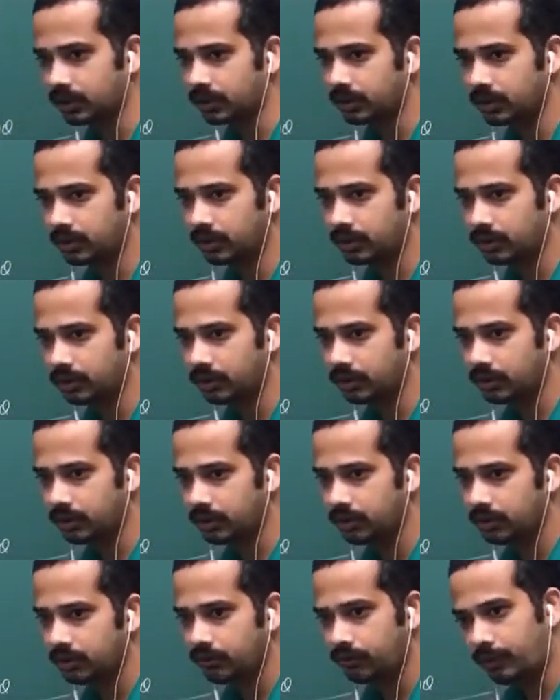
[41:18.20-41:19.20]
it?
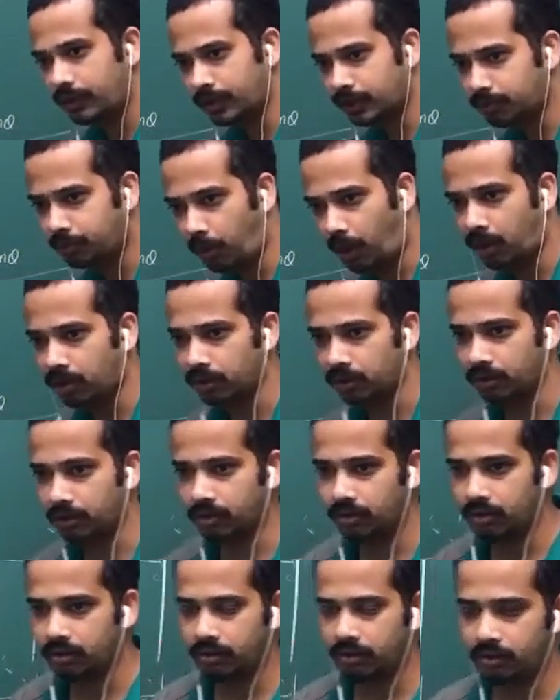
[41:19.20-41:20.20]
Very small.
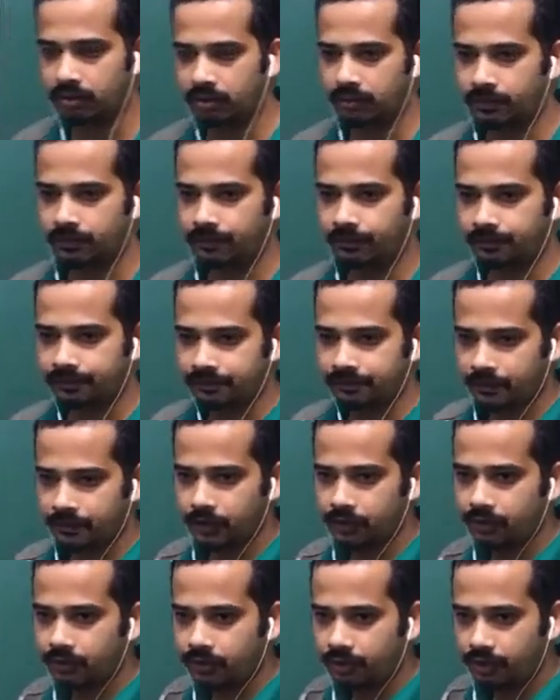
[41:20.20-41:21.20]

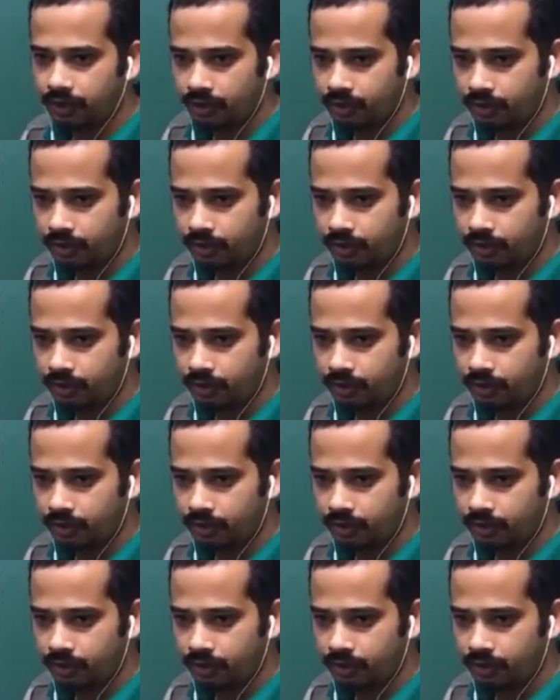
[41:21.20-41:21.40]
You